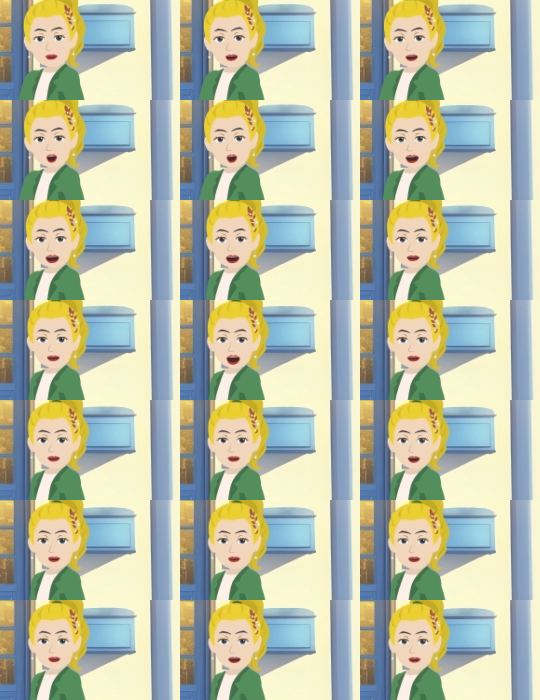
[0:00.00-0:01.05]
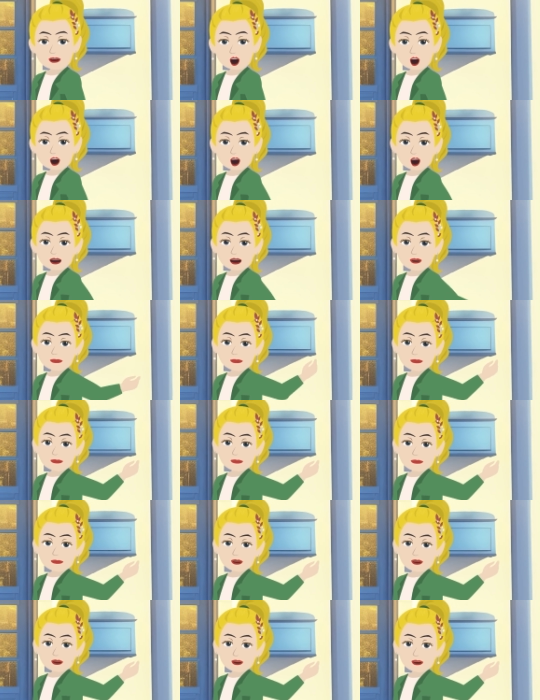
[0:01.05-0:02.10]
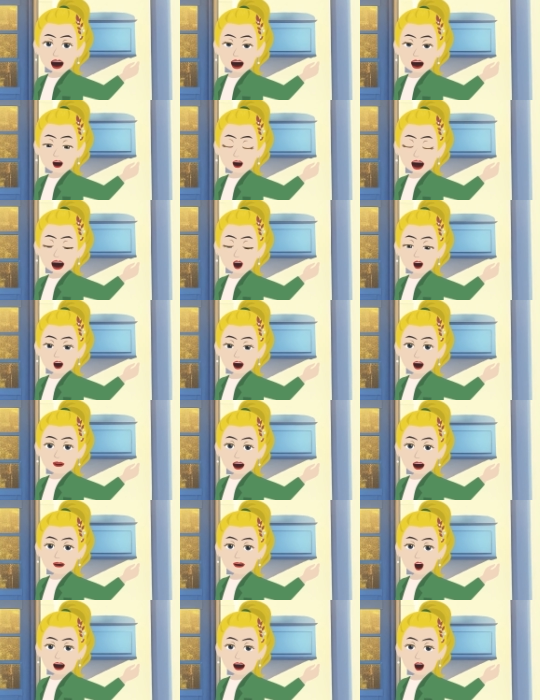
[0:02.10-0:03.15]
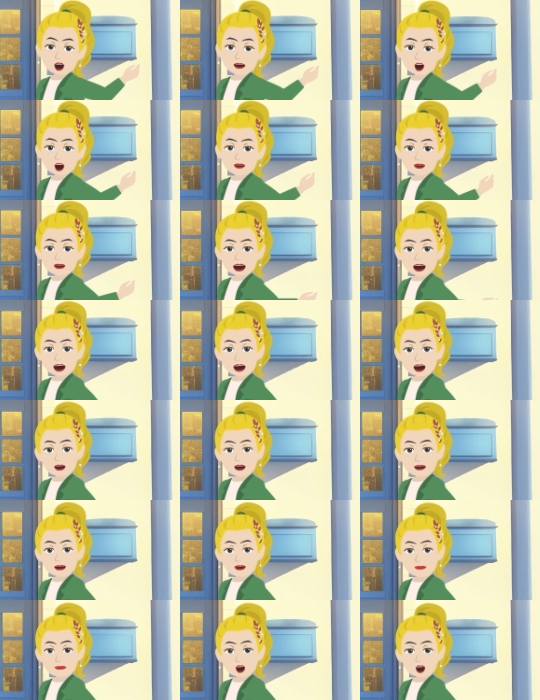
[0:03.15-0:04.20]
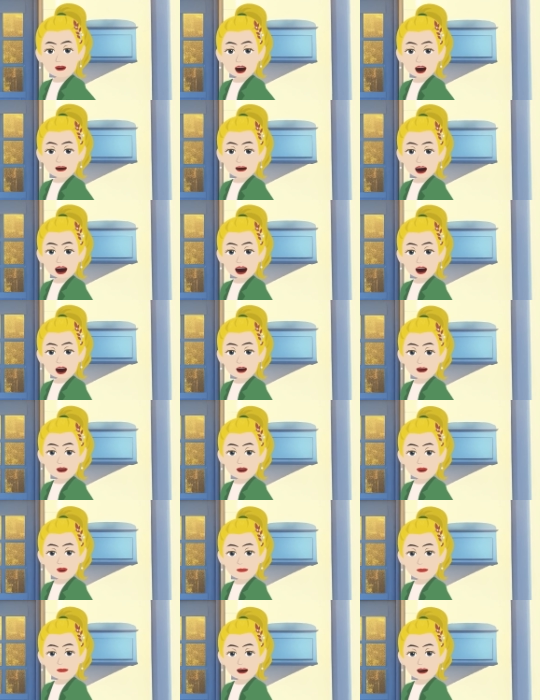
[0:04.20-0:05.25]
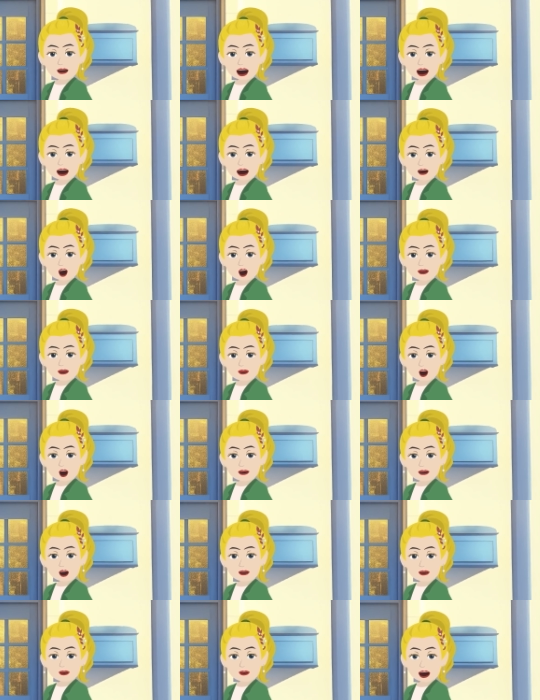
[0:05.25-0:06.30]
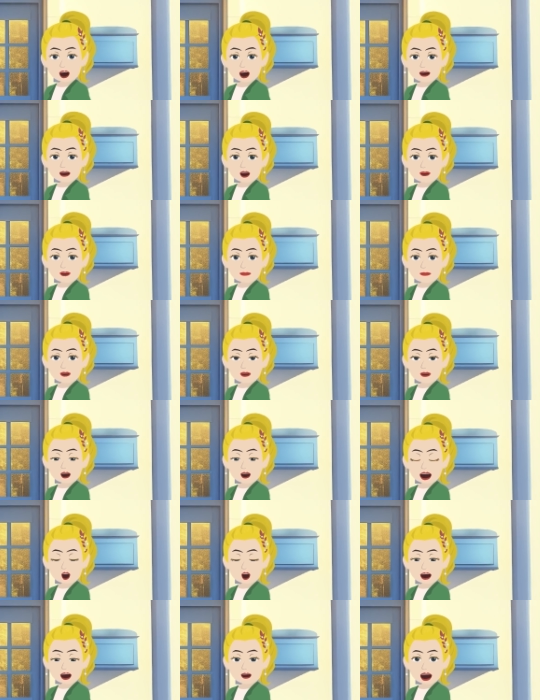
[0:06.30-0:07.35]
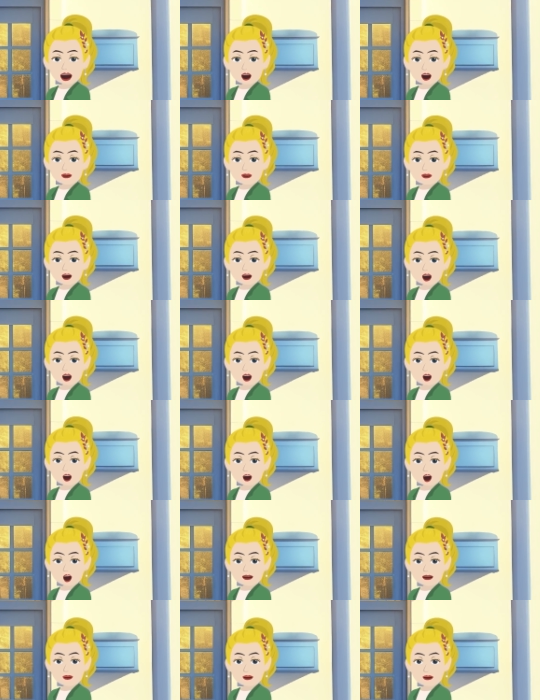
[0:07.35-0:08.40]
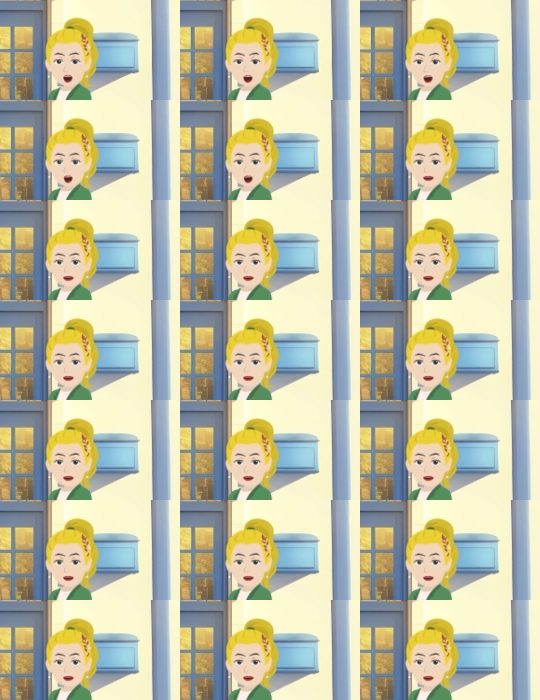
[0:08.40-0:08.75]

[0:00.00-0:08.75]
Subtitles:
to the vibration that is within you. But the universe is not responding to your words. The universe is responding to the vibration that emanates from